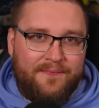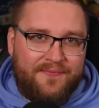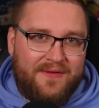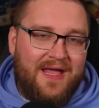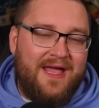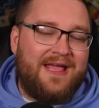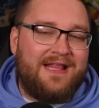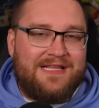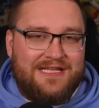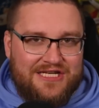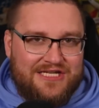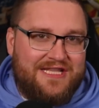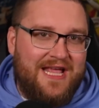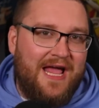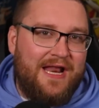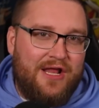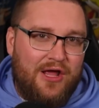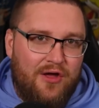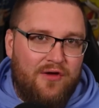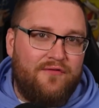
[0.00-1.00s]

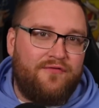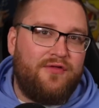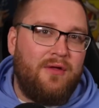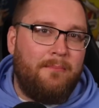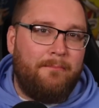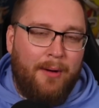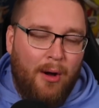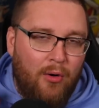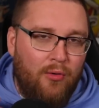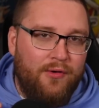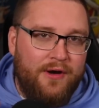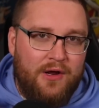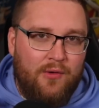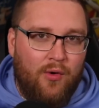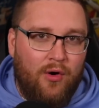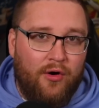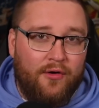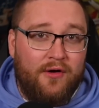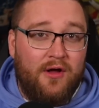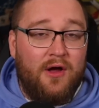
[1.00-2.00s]
instead of the bony
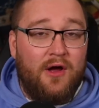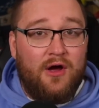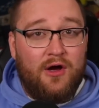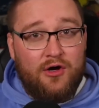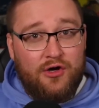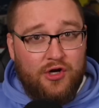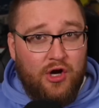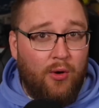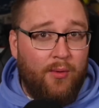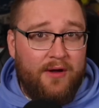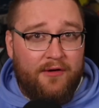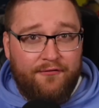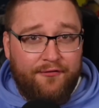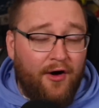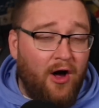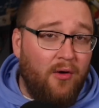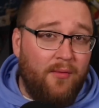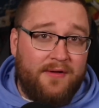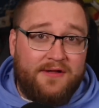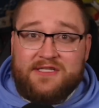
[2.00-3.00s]
one going
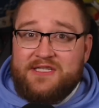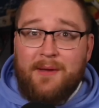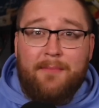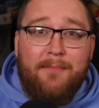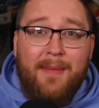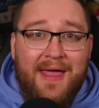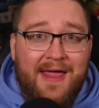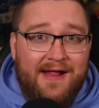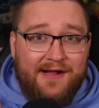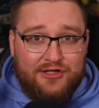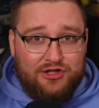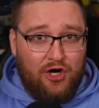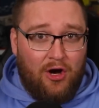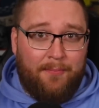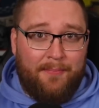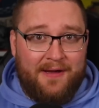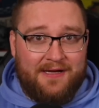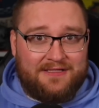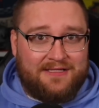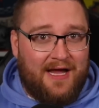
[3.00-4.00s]
forward to make
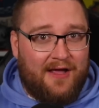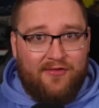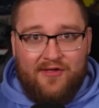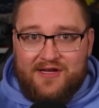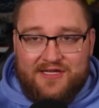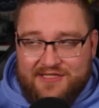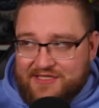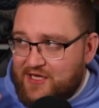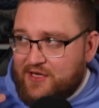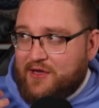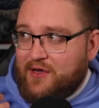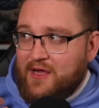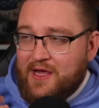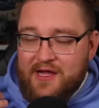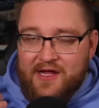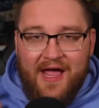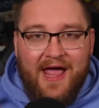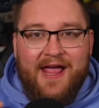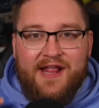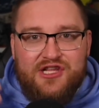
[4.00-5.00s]
topics like this, to
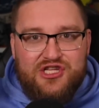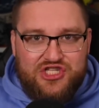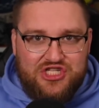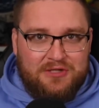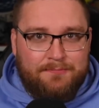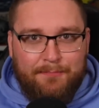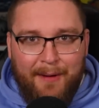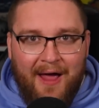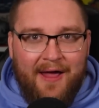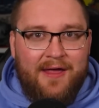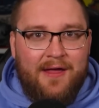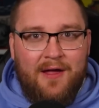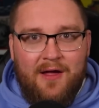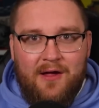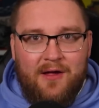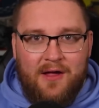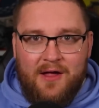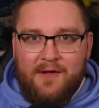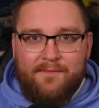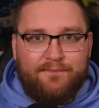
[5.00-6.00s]
inspire
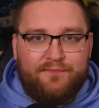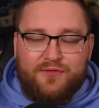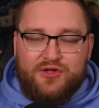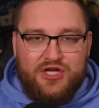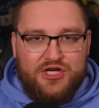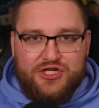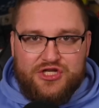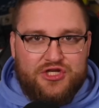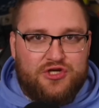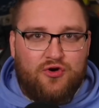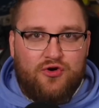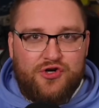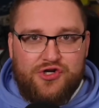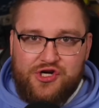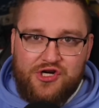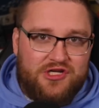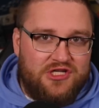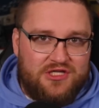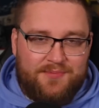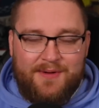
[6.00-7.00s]

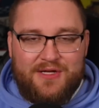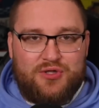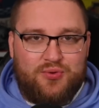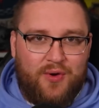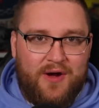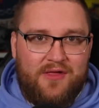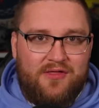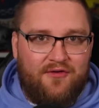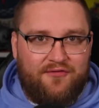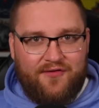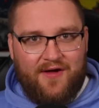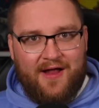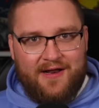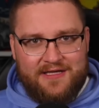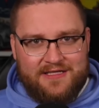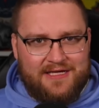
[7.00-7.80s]
discussions between the fans.